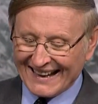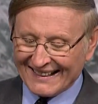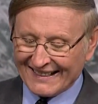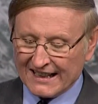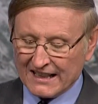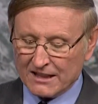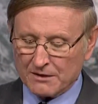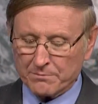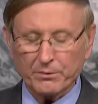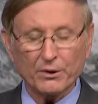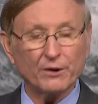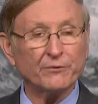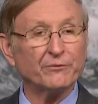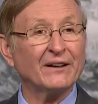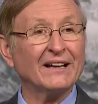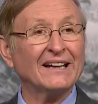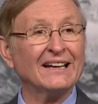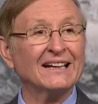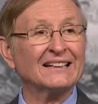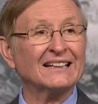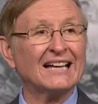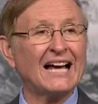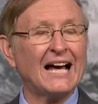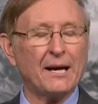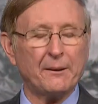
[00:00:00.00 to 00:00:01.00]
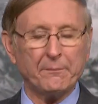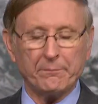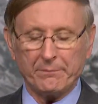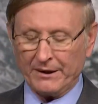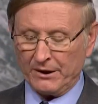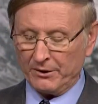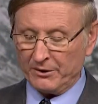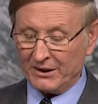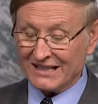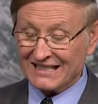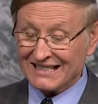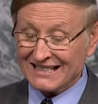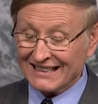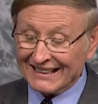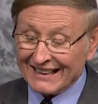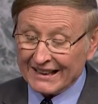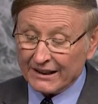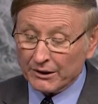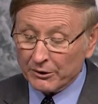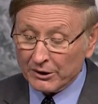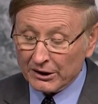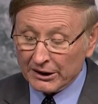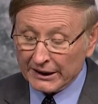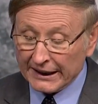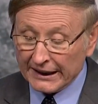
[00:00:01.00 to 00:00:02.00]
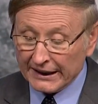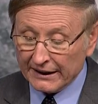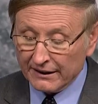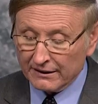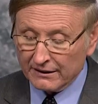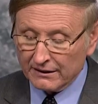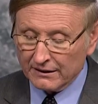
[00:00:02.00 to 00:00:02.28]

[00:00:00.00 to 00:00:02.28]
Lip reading: these prophetic time periods literally